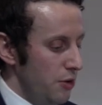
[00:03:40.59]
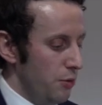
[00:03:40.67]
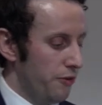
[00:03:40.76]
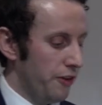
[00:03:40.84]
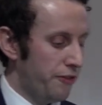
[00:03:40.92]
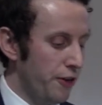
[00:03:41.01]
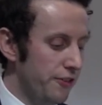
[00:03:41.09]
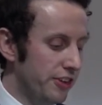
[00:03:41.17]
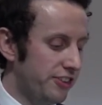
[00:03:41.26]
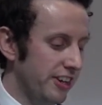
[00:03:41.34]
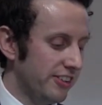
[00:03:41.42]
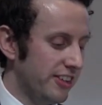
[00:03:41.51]
with a further
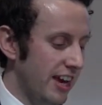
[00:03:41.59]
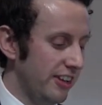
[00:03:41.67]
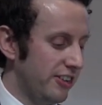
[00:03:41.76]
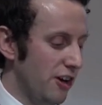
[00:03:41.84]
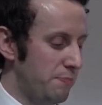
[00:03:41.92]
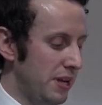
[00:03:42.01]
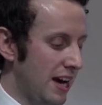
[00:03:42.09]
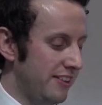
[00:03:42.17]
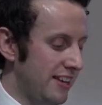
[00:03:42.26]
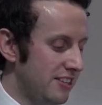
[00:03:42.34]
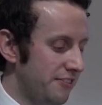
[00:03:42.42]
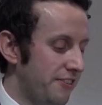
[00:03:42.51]
6 sites that have been
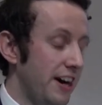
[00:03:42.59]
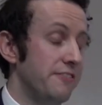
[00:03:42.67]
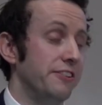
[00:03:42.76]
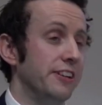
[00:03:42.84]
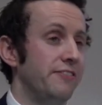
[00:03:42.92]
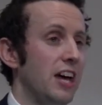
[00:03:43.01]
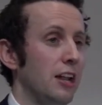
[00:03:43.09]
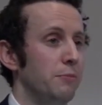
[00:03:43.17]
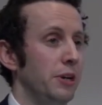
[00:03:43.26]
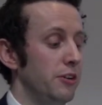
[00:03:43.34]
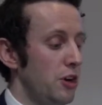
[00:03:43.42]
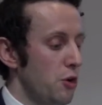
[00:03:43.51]
identified for
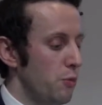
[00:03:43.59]
development,